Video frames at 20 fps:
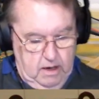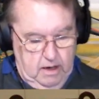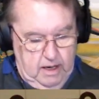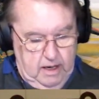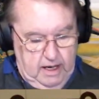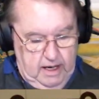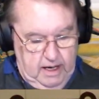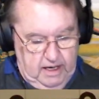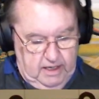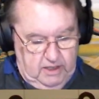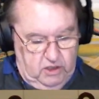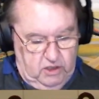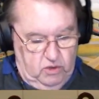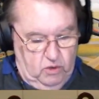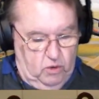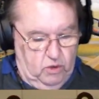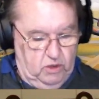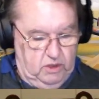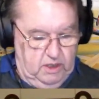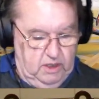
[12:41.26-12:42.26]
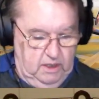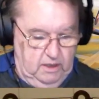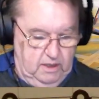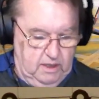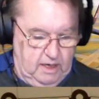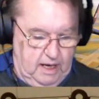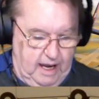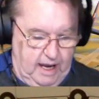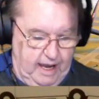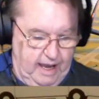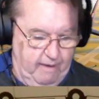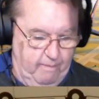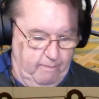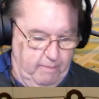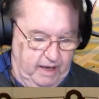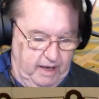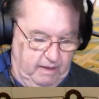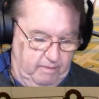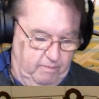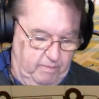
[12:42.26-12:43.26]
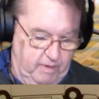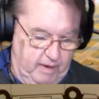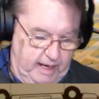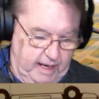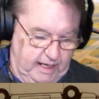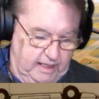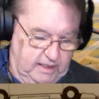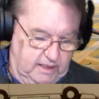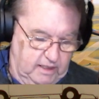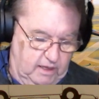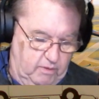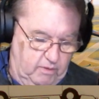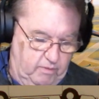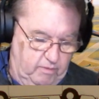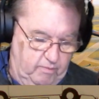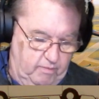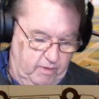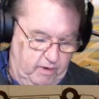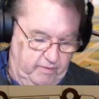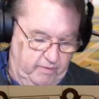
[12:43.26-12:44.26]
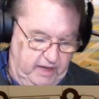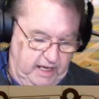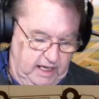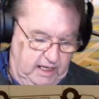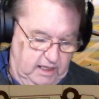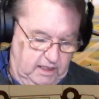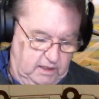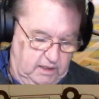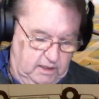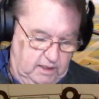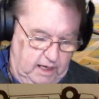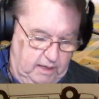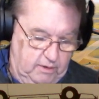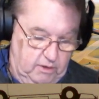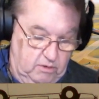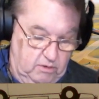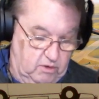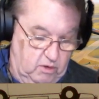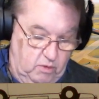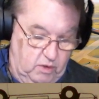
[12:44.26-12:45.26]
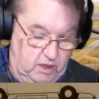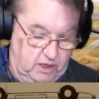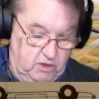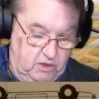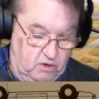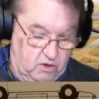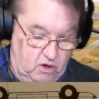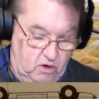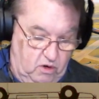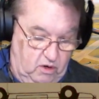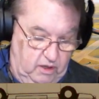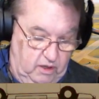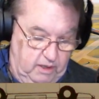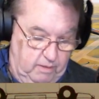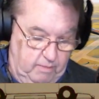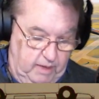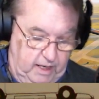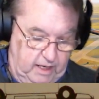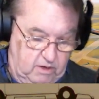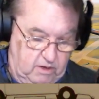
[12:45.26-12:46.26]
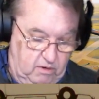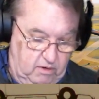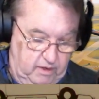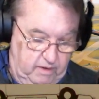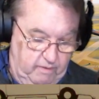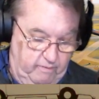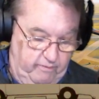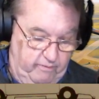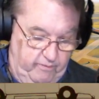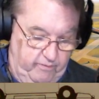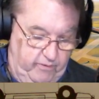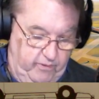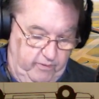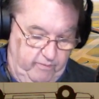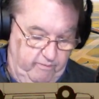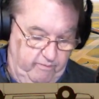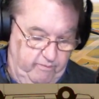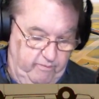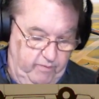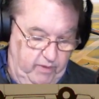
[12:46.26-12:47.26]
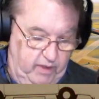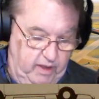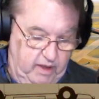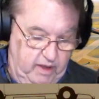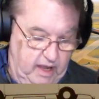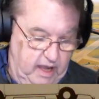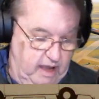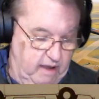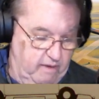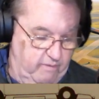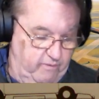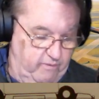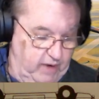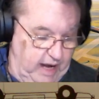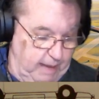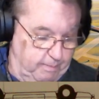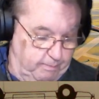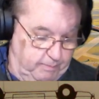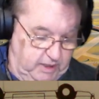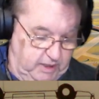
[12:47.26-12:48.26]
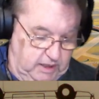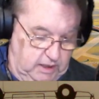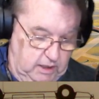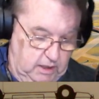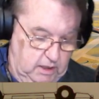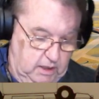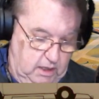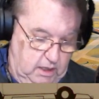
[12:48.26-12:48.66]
It is shortened. I have made some of these, I don't know what you call them, I call them flaps.